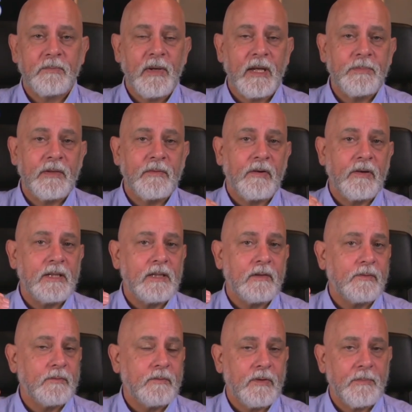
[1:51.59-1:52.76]
may be very
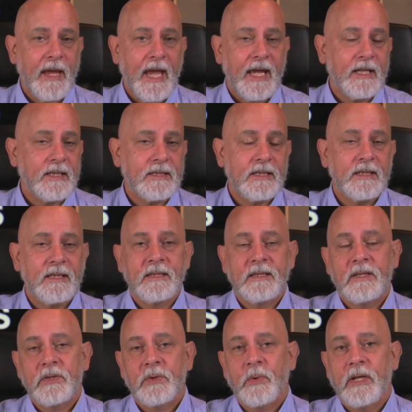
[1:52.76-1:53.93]
different from Anna's in this
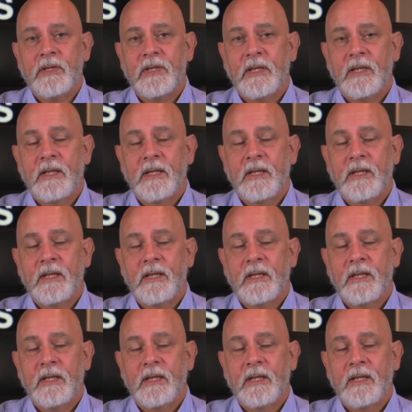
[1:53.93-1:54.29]
situation.